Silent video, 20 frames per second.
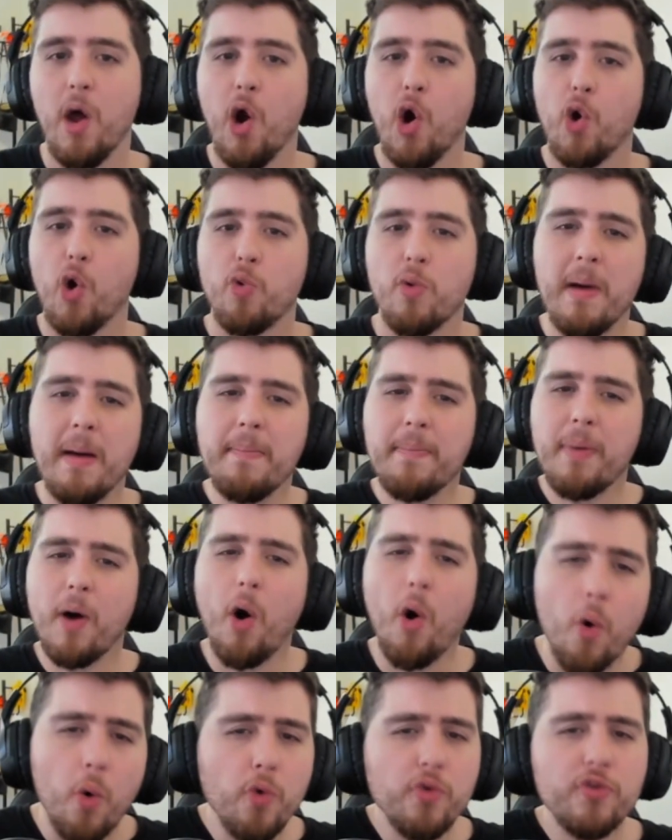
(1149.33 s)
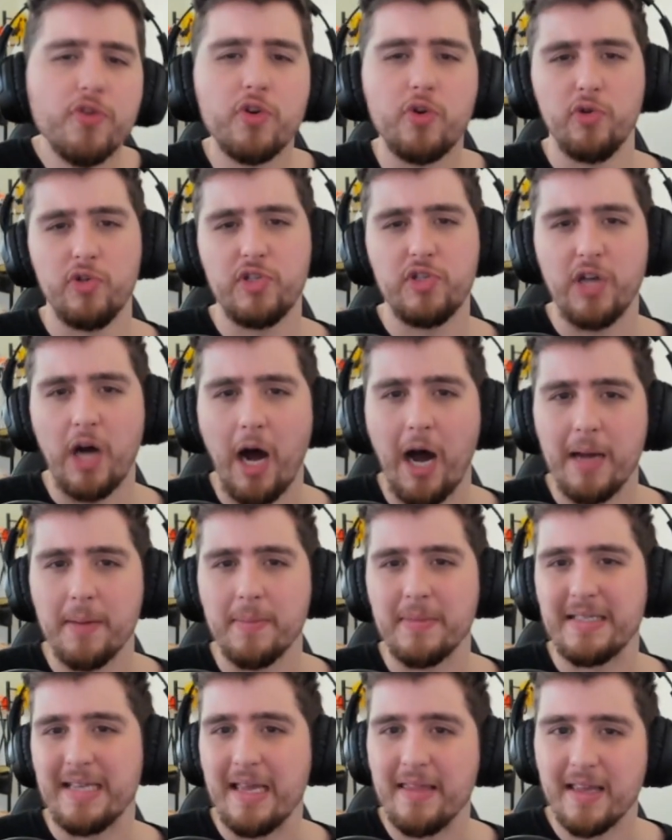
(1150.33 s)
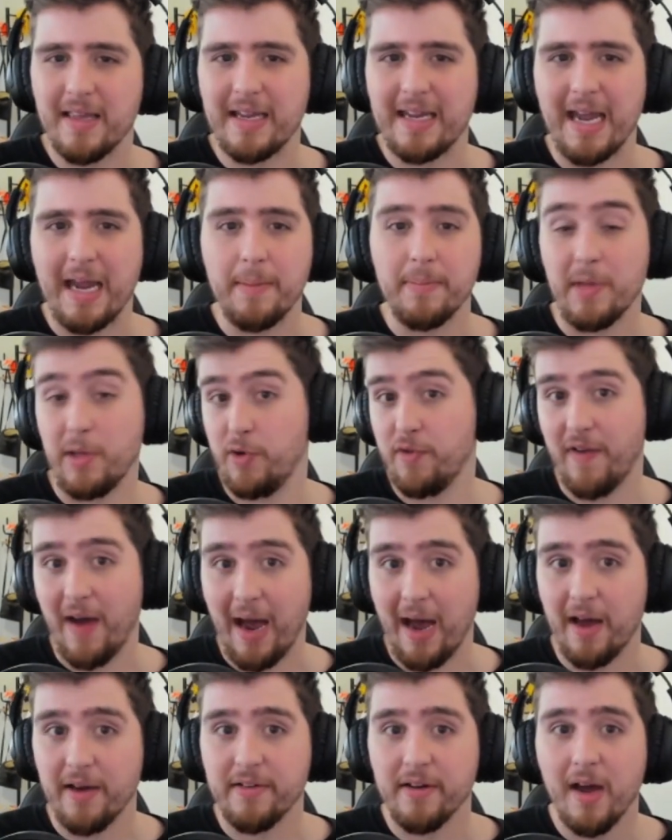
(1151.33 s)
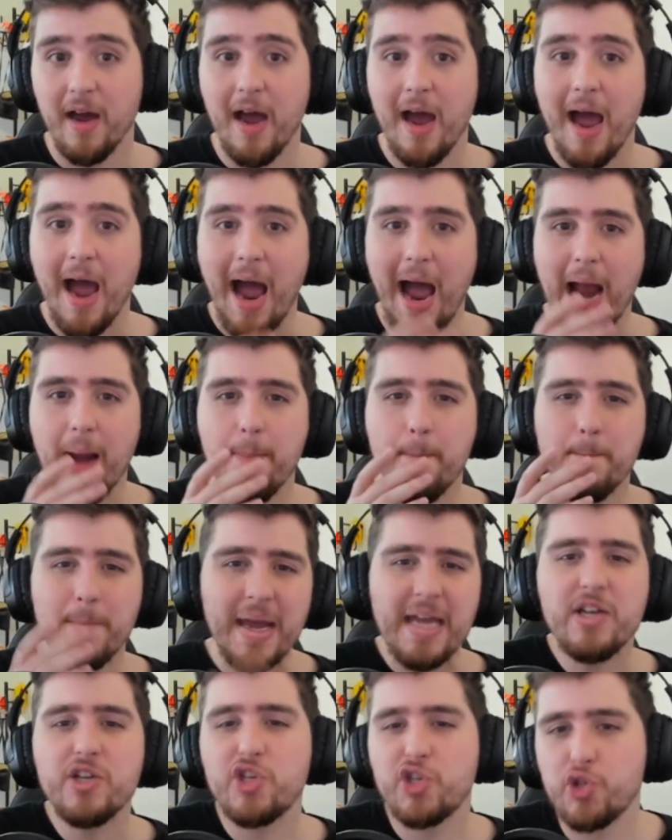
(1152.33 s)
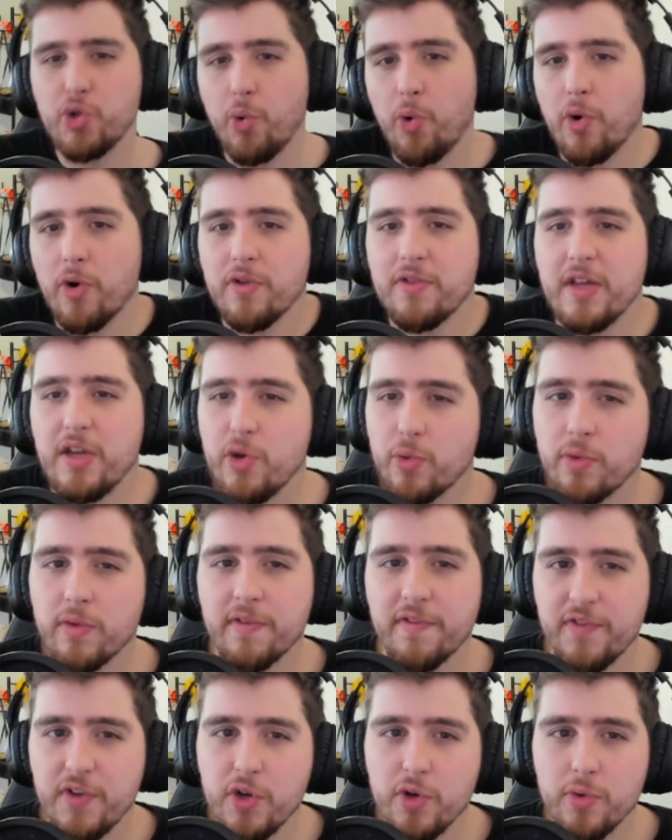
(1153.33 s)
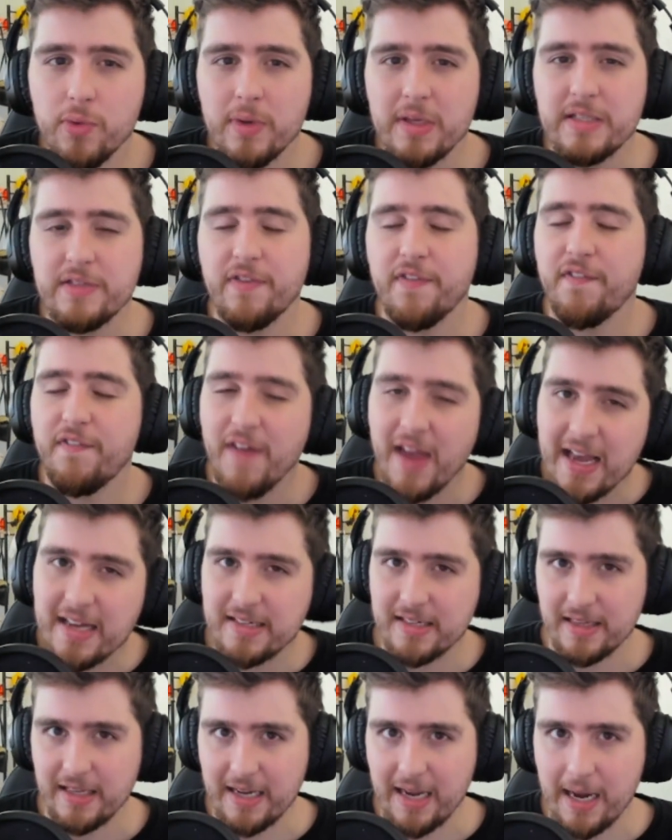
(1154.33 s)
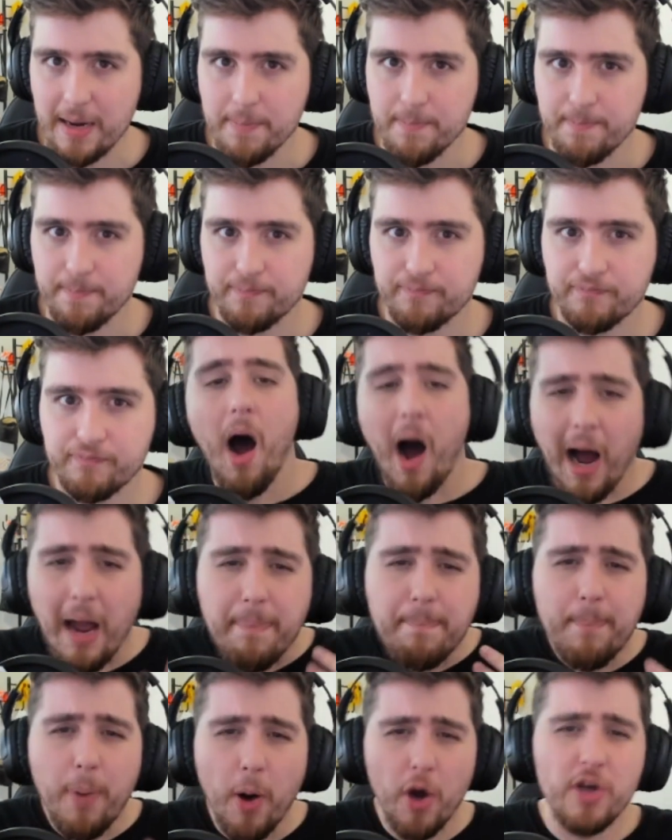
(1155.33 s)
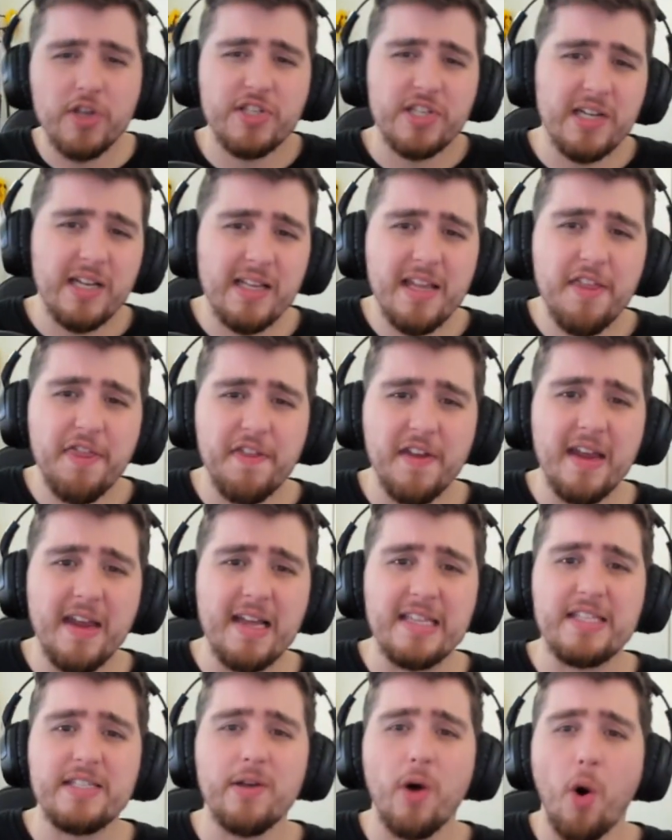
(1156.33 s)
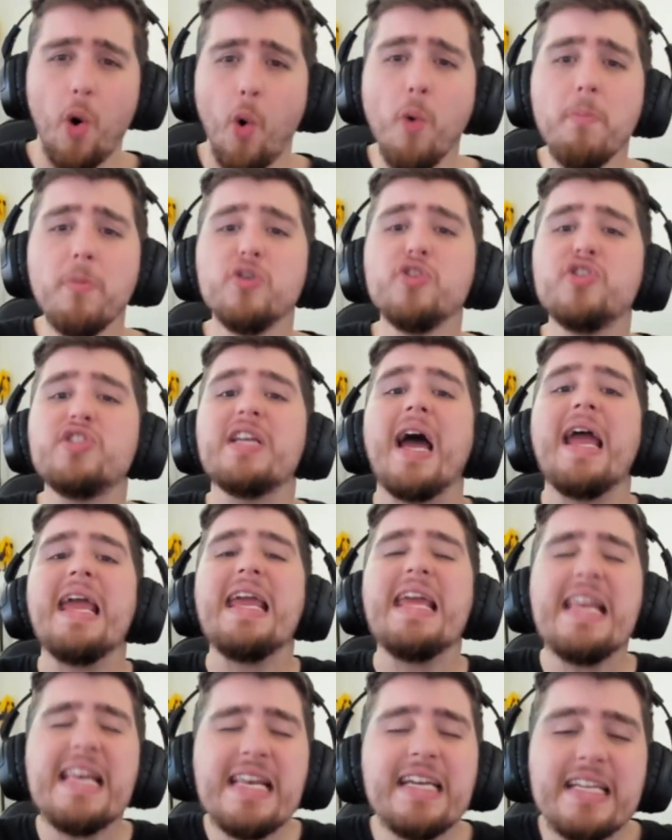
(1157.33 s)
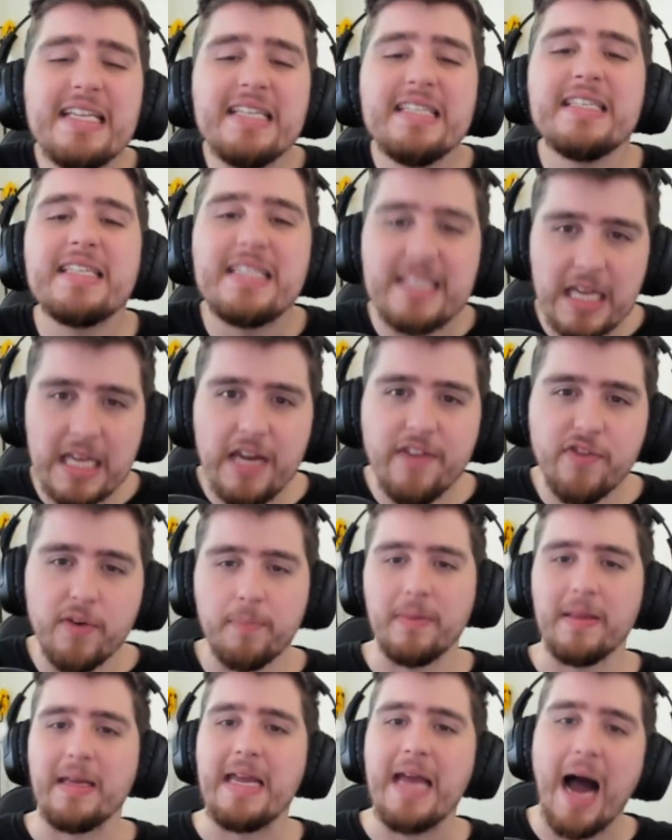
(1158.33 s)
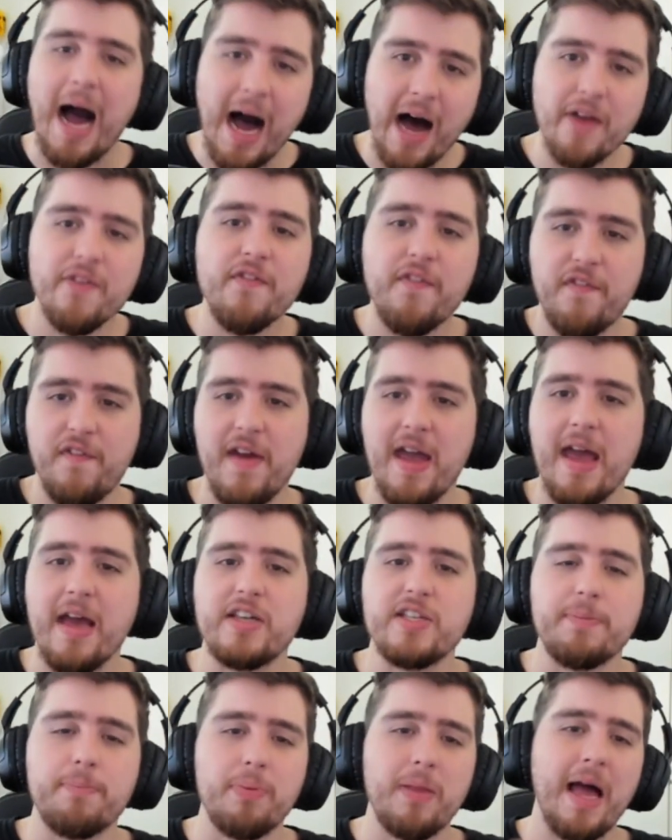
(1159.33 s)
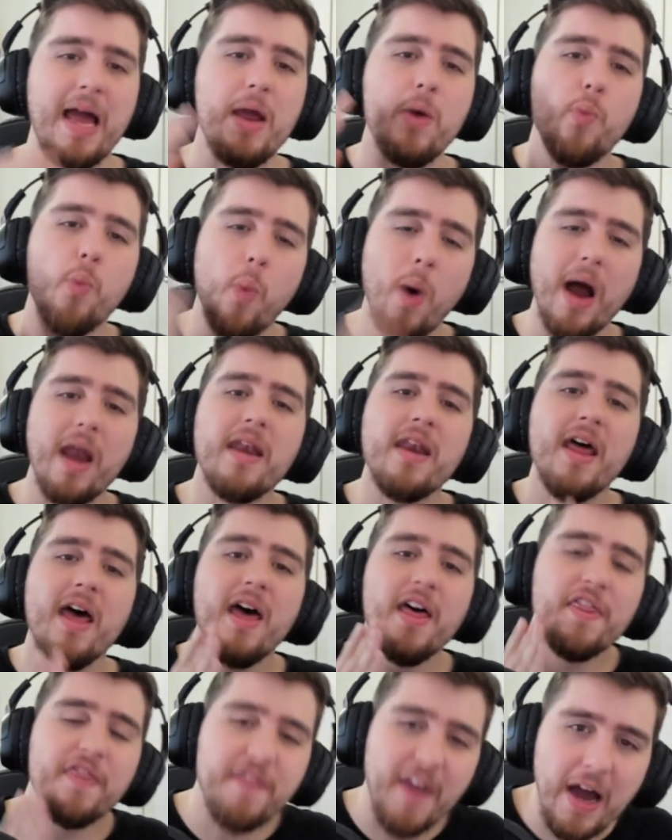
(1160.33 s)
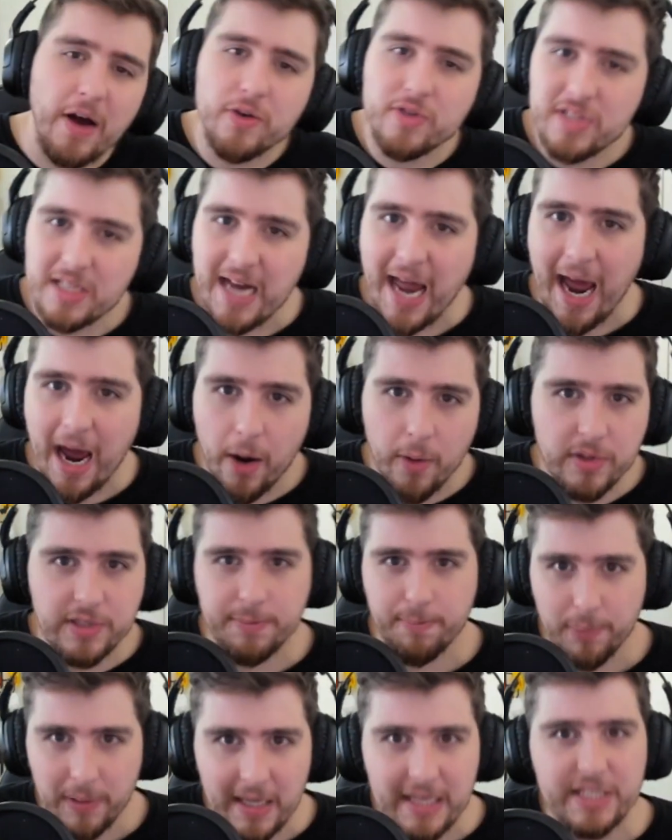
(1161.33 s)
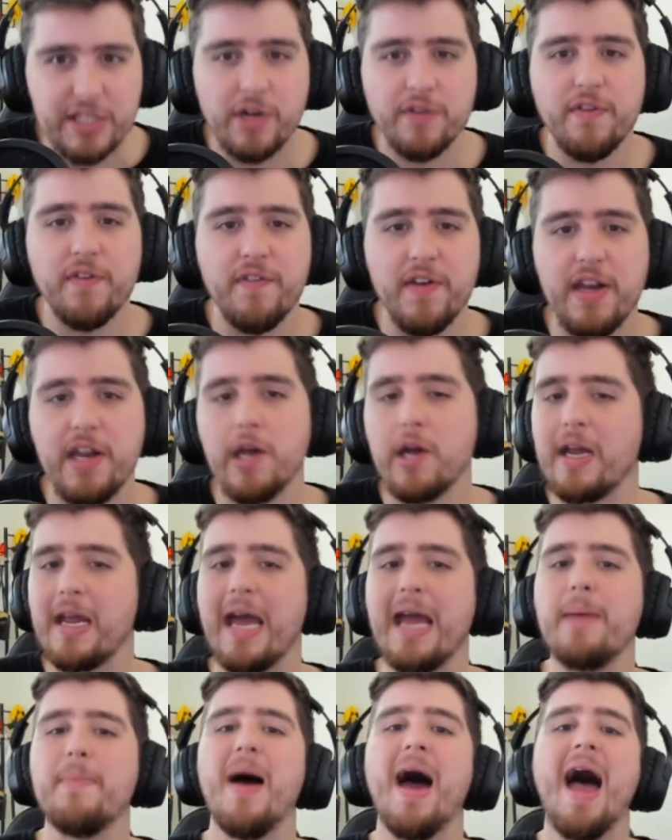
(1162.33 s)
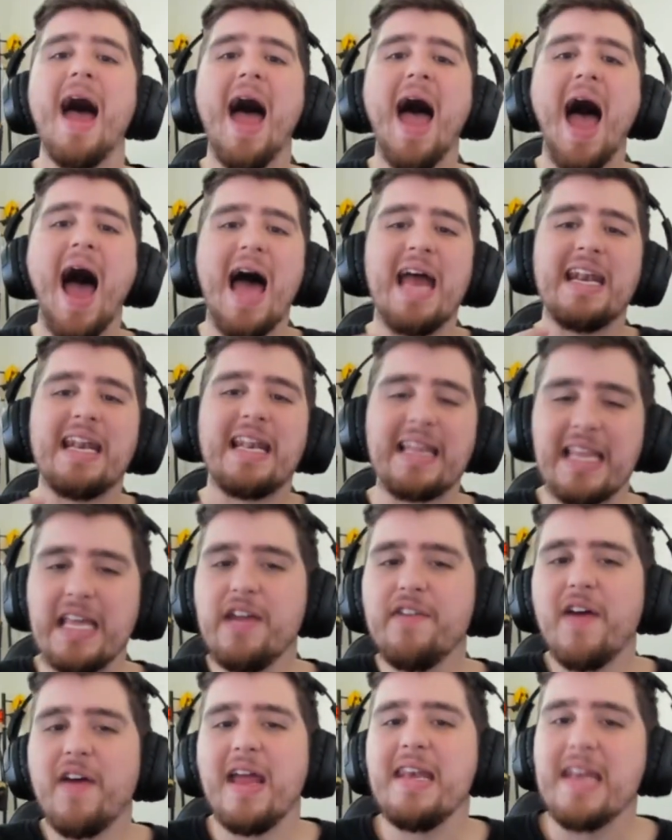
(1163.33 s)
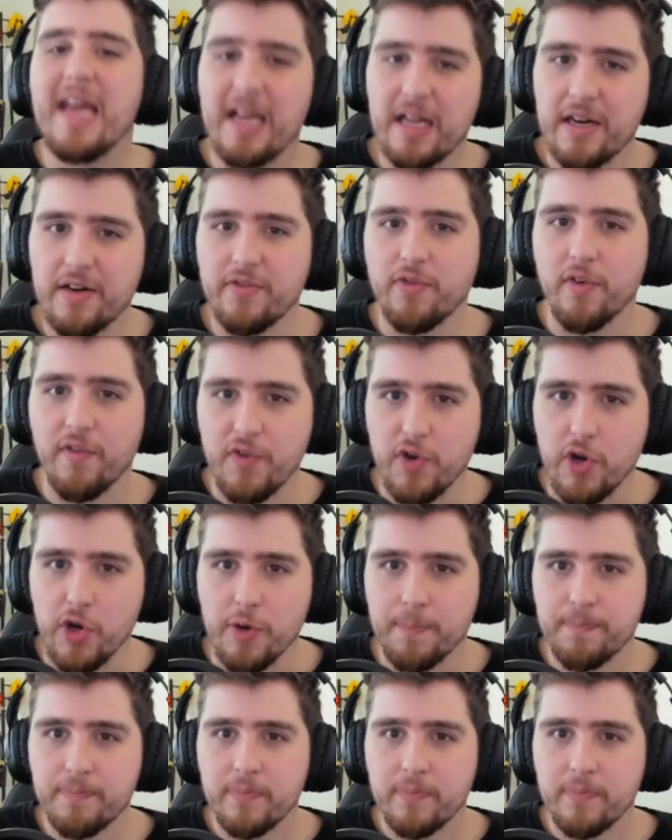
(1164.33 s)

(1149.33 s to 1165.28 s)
Remember all the good times in the game that you've had and make sure that your review is fair to the game. I personally think it's almost inconceivably unfair to play 1,000 hours plus of a video game and leave a negative review.